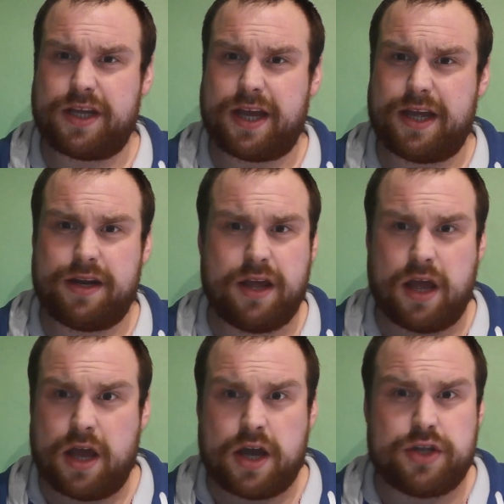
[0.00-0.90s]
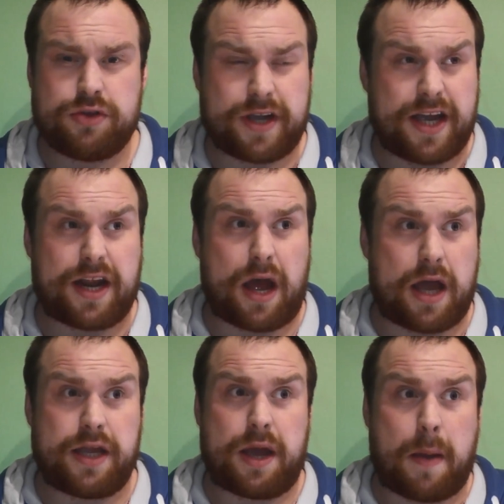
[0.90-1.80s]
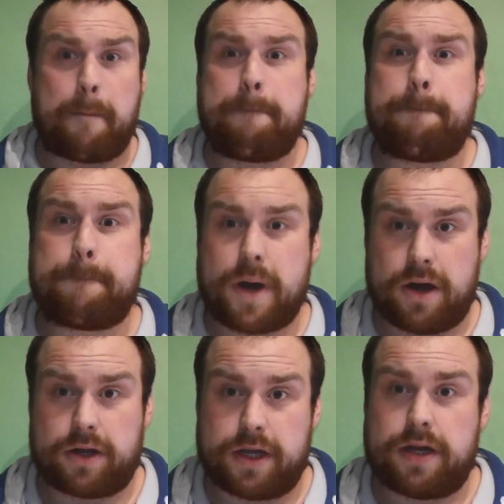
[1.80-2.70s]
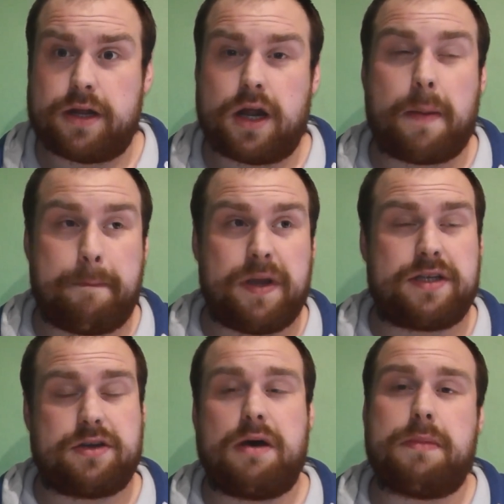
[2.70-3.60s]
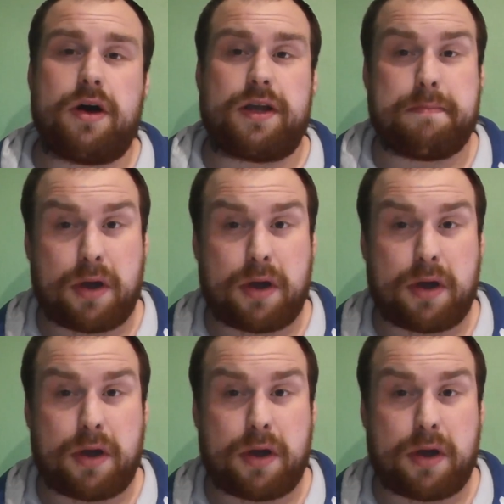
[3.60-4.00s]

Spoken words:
you're getting a bargain, a big time bargain.